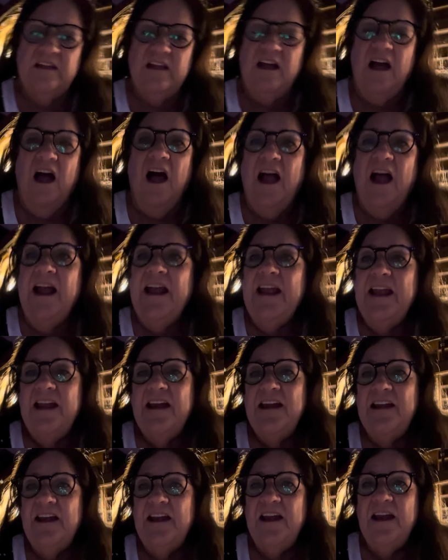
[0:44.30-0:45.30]
I
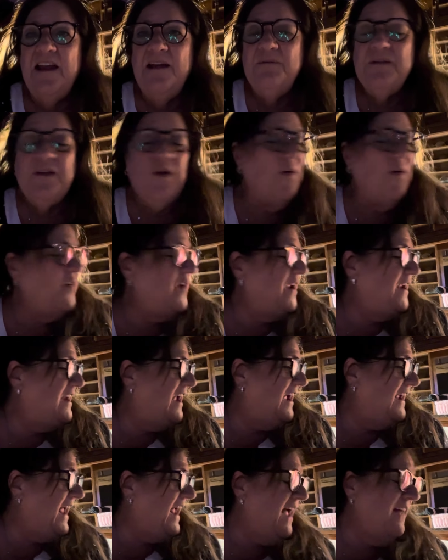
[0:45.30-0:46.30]
am going,
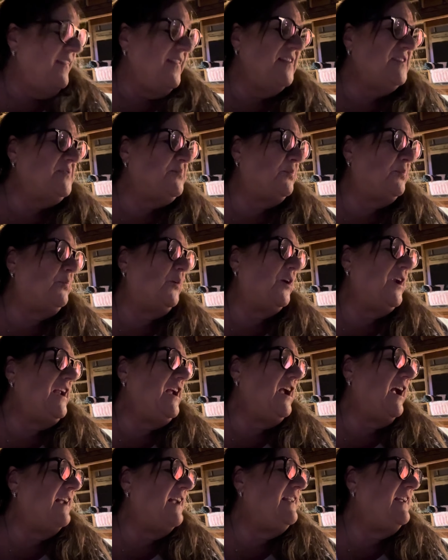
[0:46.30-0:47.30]
I had this brainy
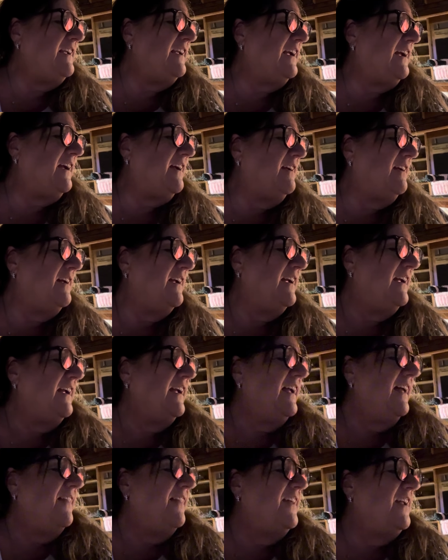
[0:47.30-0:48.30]
idea
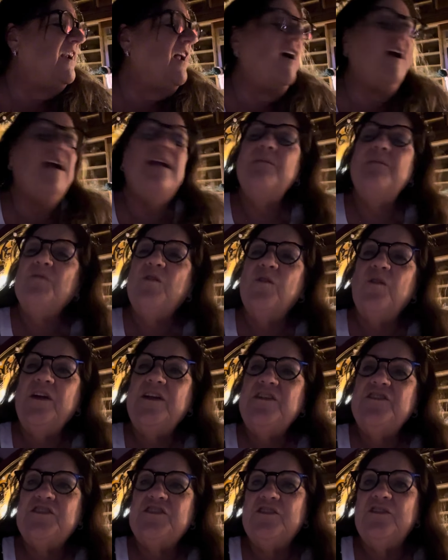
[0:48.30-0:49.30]
that I am
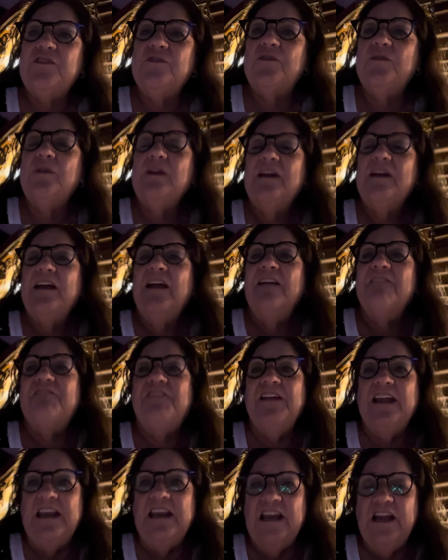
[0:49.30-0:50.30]
going to
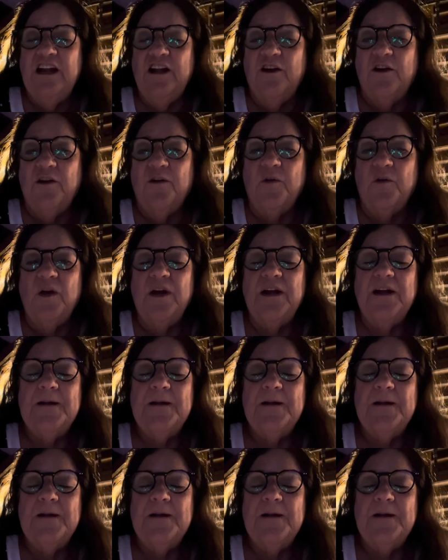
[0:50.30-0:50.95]
video